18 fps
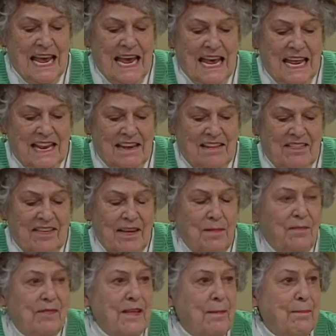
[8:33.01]
And it
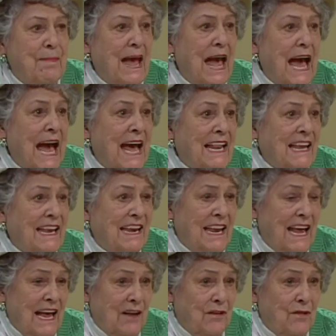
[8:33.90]
seems that Paddy
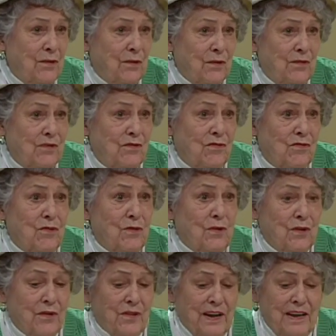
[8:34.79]
had heard
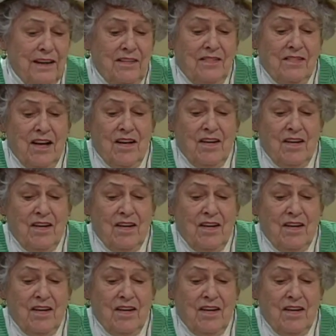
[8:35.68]
stories